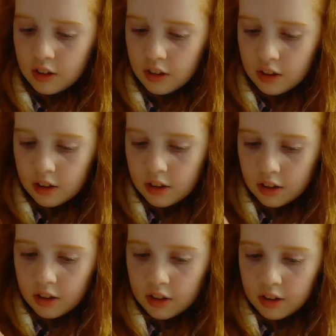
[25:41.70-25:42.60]
Slime
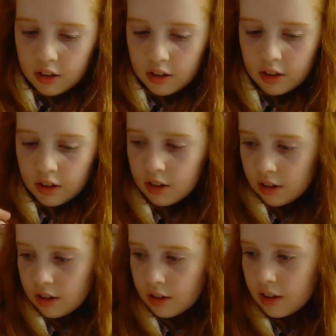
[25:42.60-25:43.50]
bubble fail.
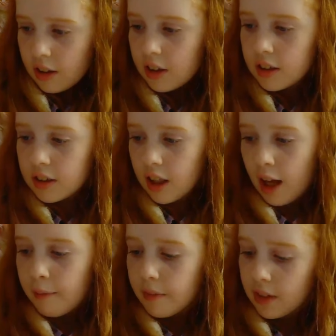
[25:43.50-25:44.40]

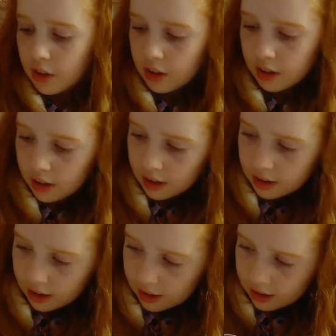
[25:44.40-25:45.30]
Slime? You're gonna
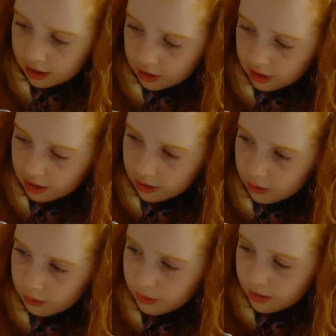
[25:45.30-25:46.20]
get it. You're gonna
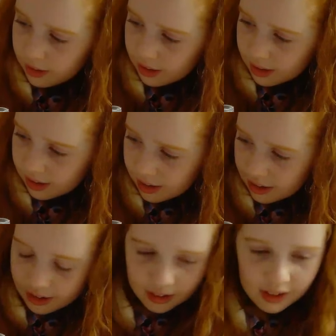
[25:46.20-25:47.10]
Slime fail!
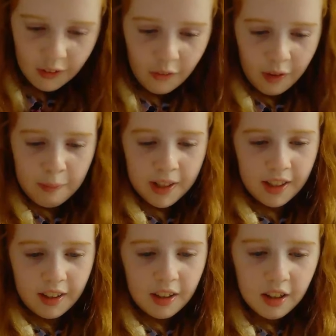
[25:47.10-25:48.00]
You're gonna rip it.